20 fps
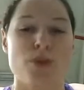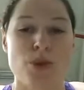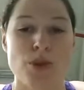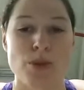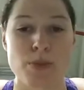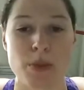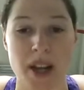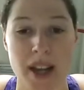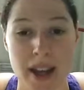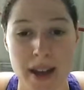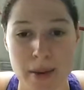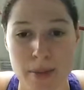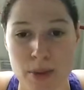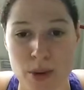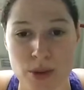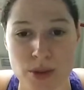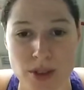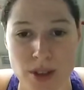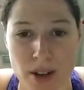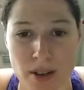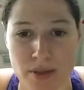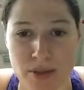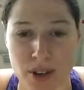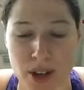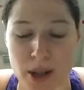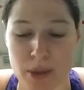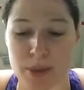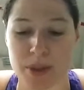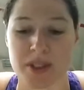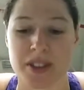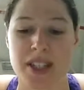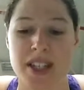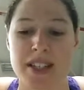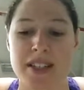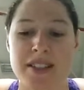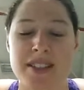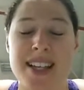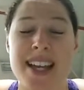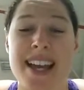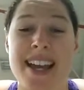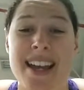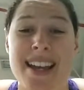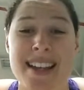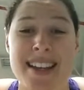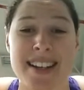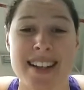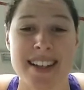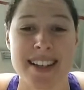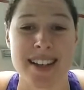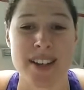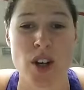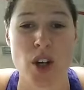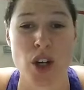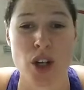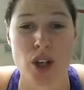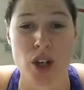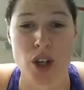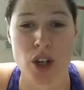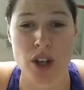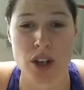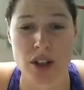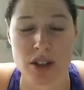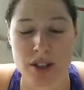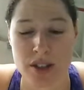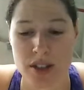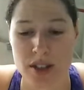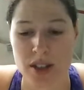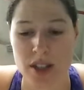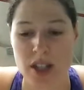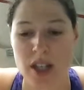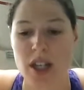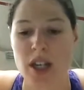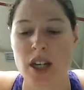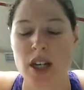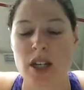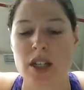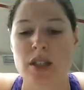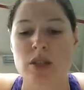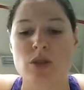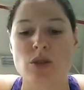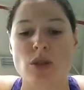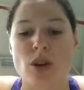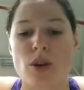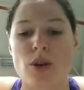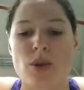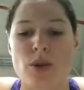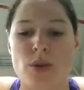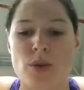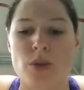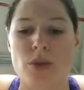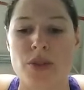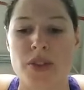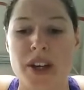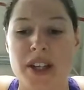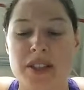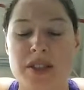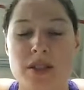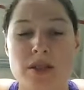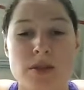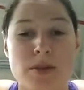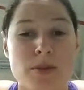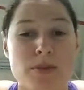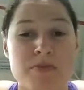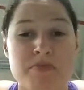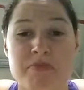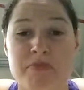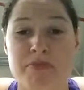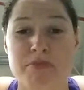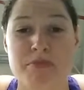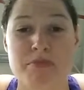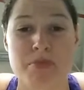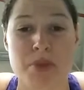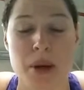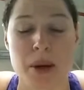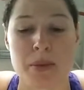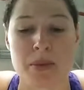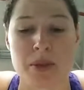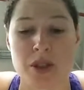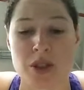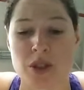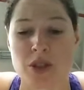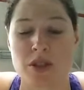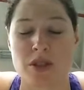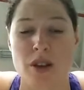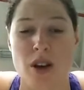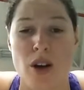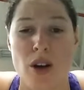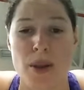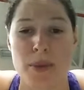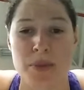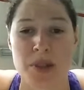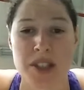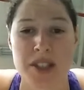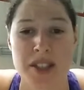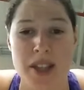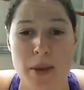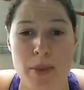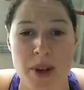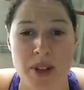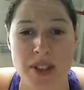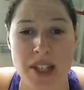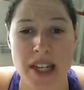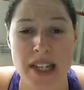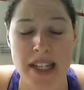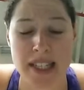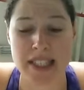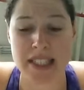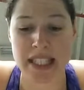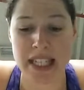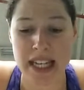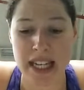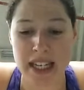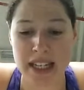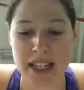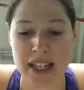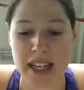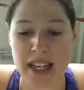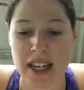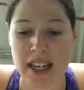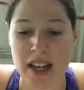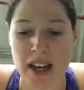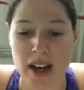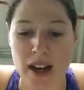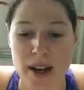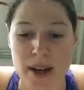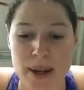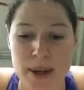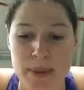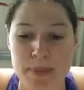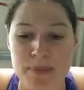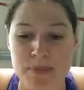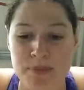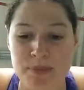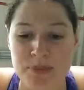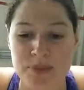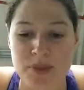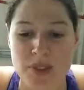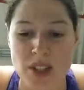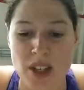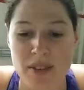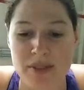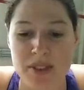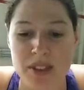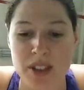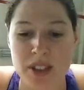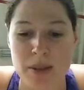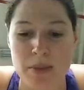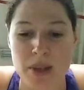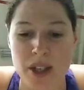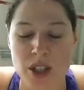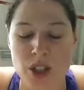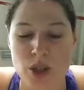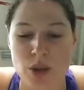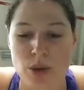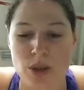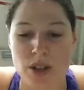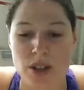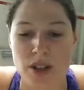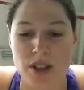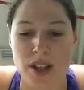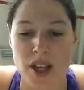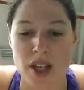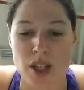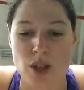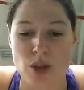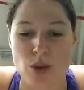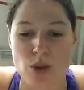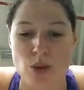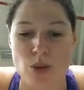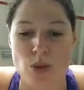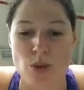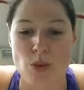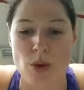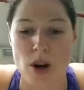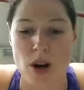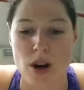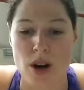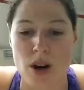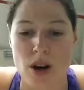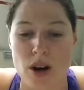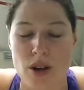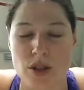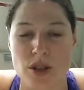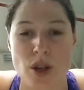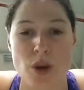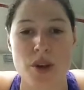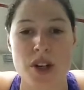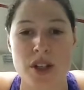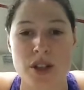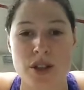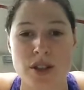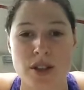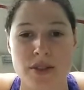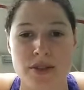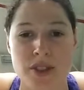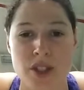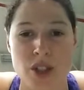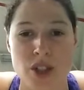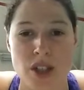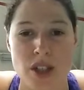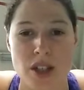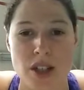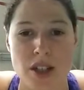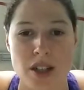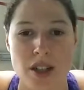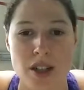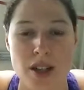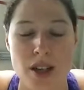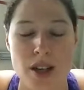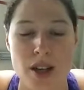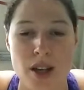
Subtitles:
bruise, but I had a bruise there for a couple of days, and it hurt. So that's pretty much all I'm going to say about day 19. Definitely make sure that you don't hit yourself in the chin